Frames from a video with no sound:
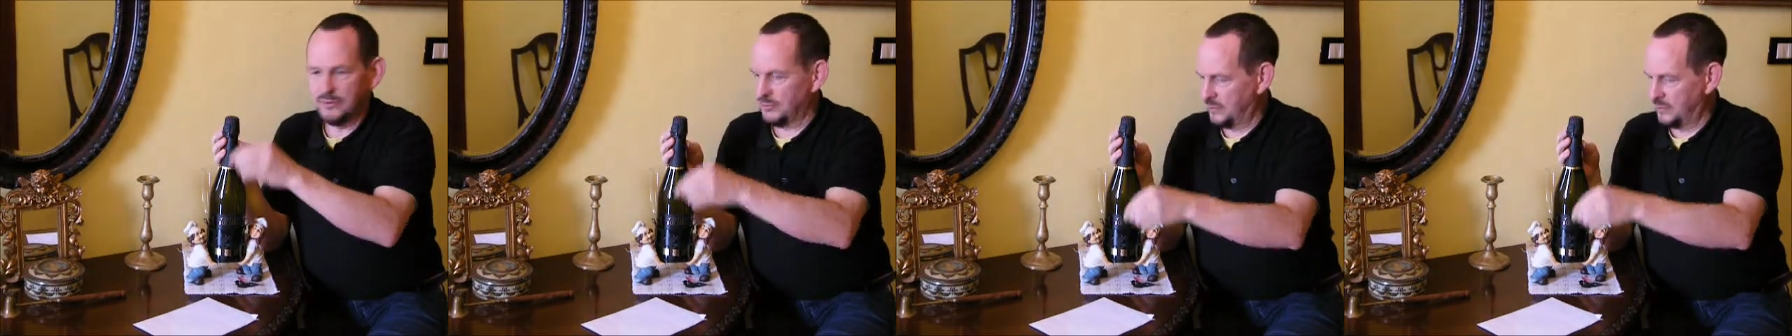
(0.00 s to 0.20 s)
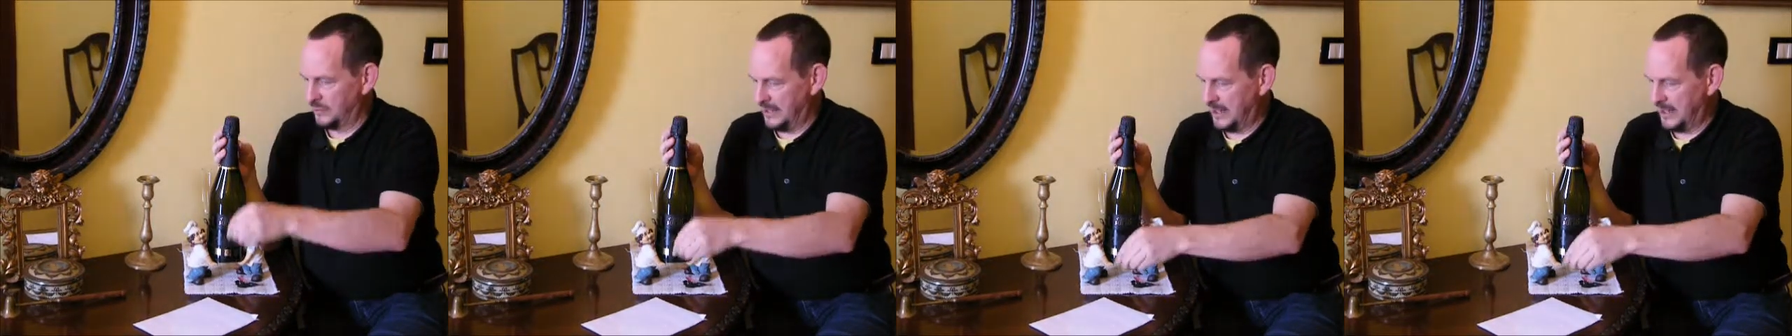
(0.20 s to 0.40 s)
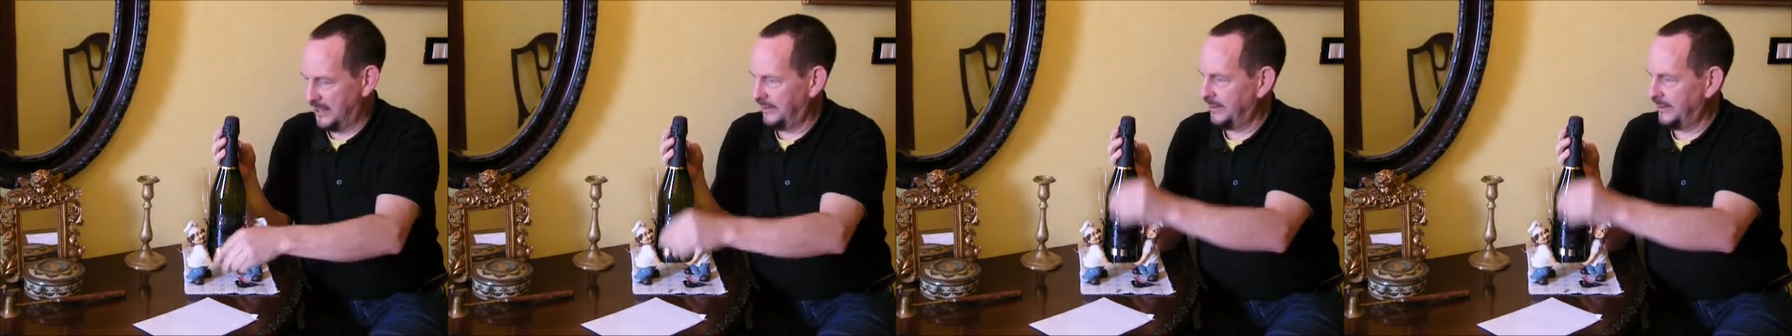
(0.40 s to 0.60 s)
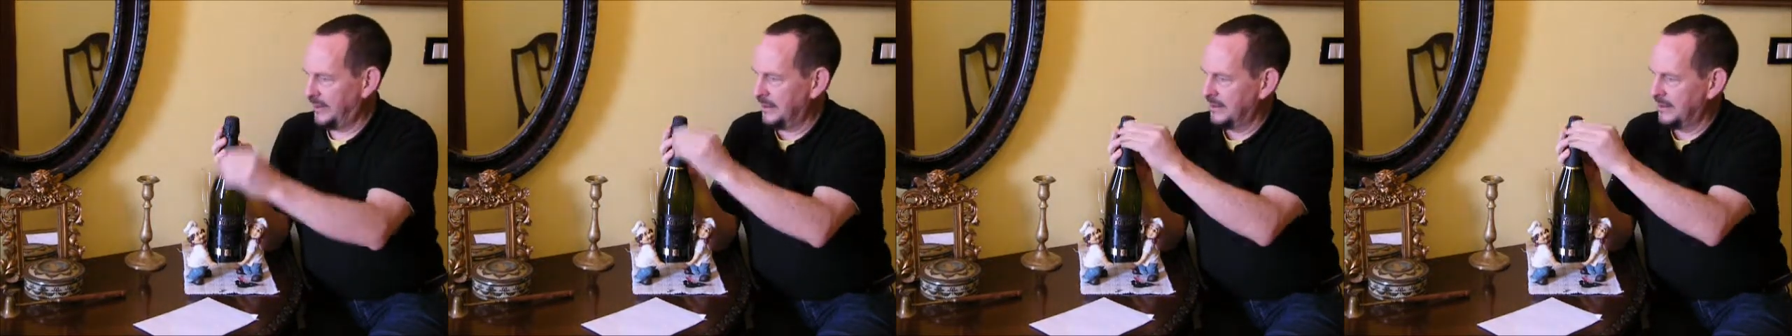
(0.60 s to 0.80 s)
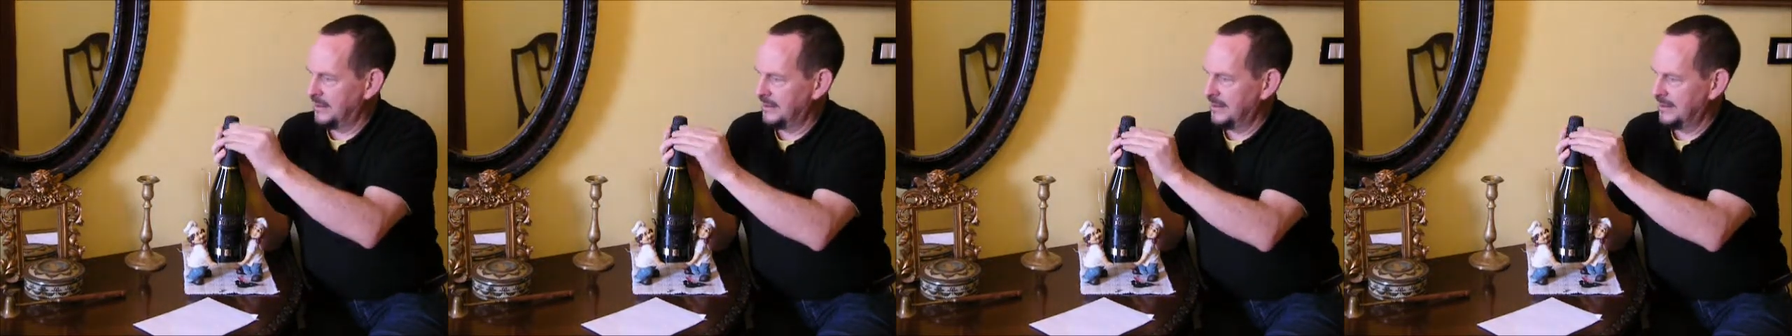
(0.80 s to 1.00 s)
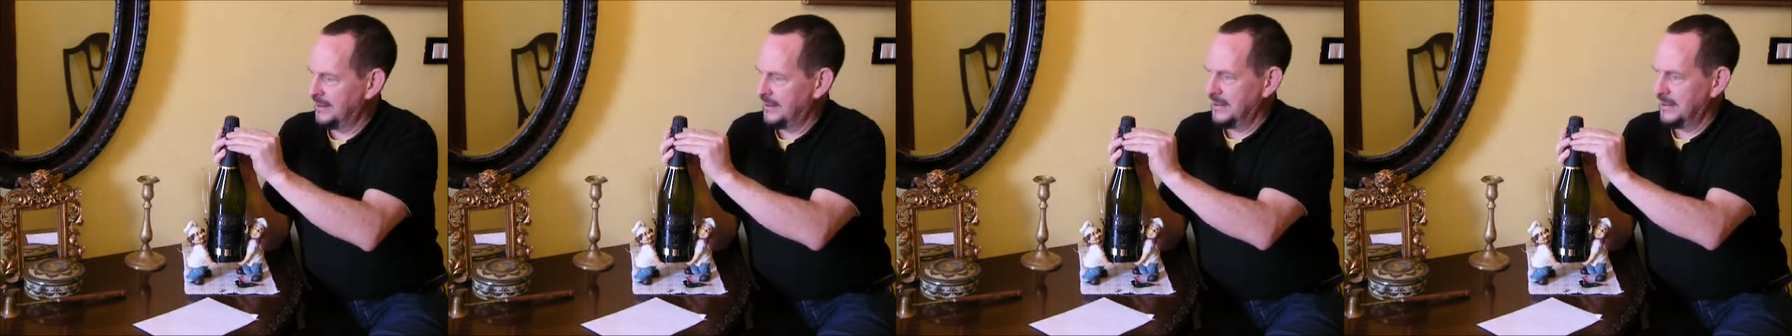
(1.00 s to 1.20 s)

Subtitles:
Tortonese